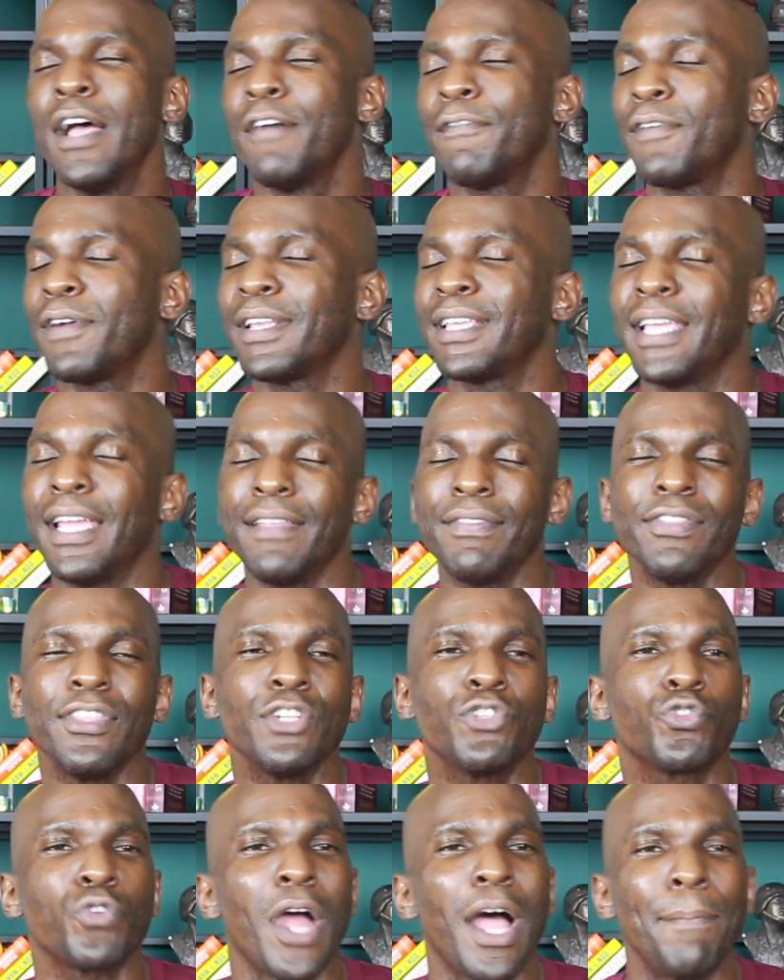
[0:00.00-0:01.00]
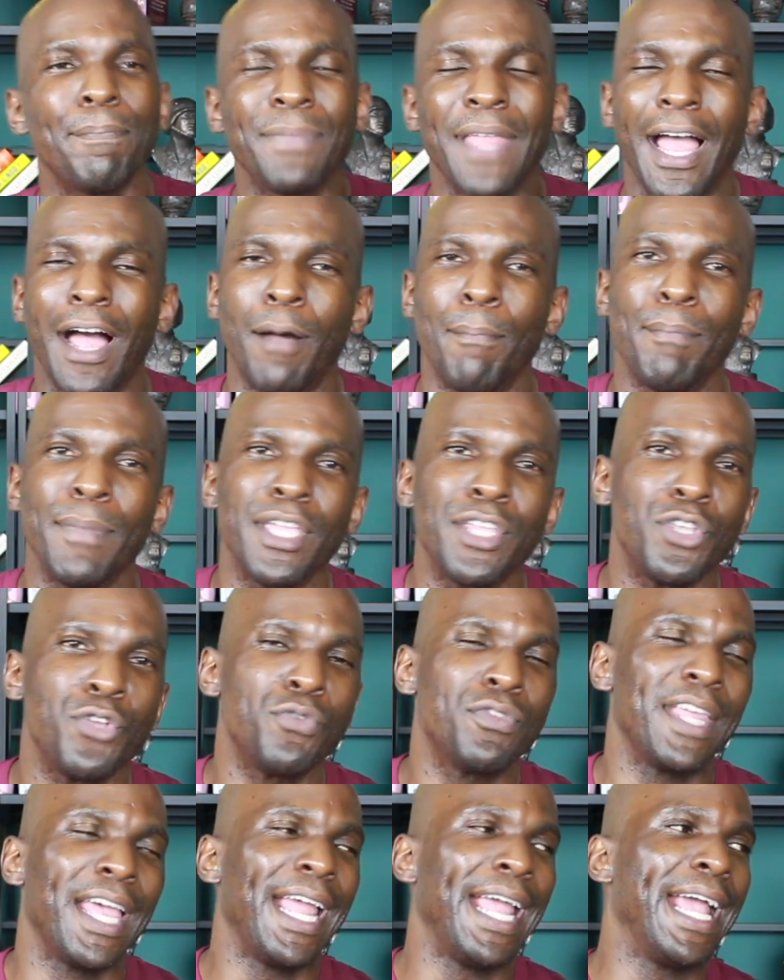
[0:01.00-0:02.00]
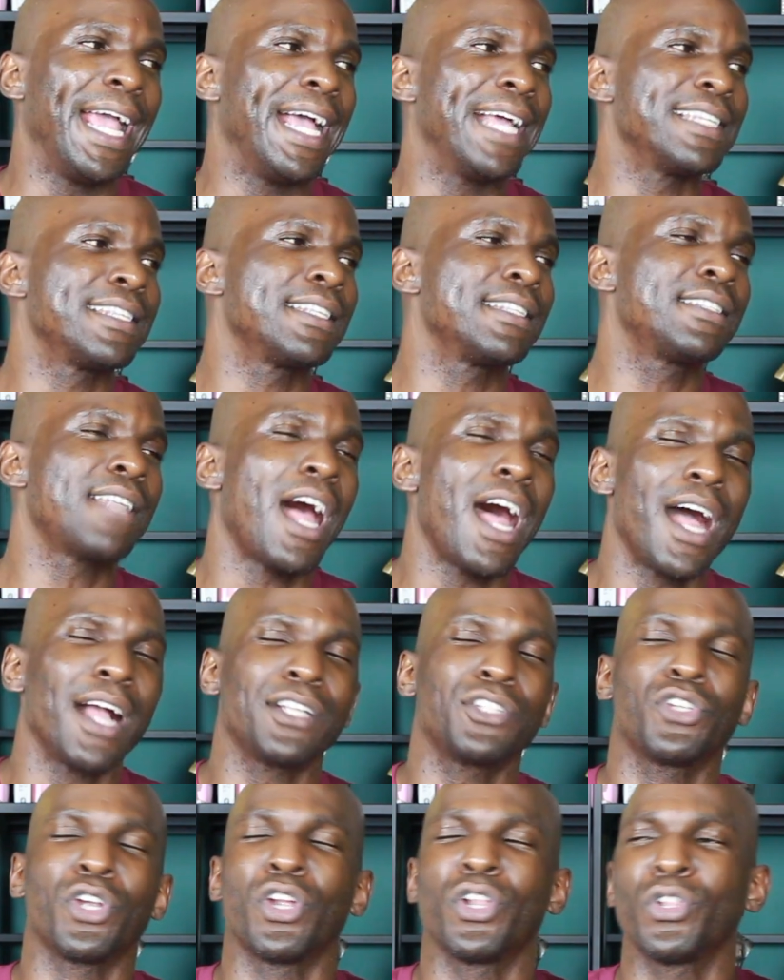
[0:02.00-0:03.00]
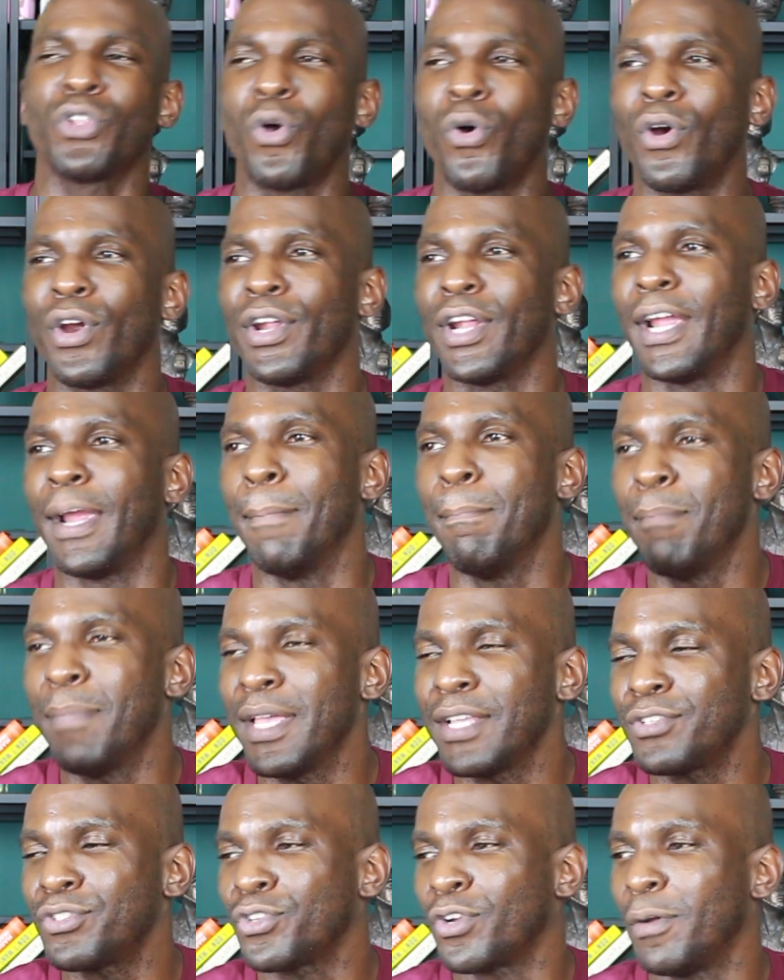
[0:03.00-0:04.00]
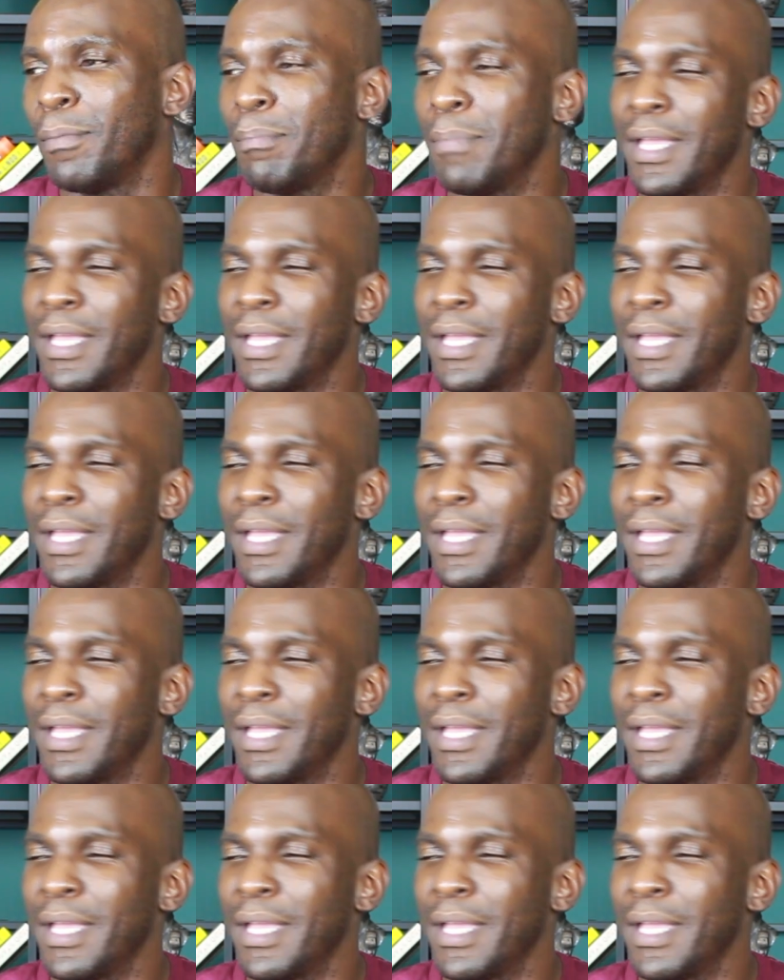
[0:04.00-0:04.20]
Forget the drop-down menu that has doctor, lawyer, Mr.,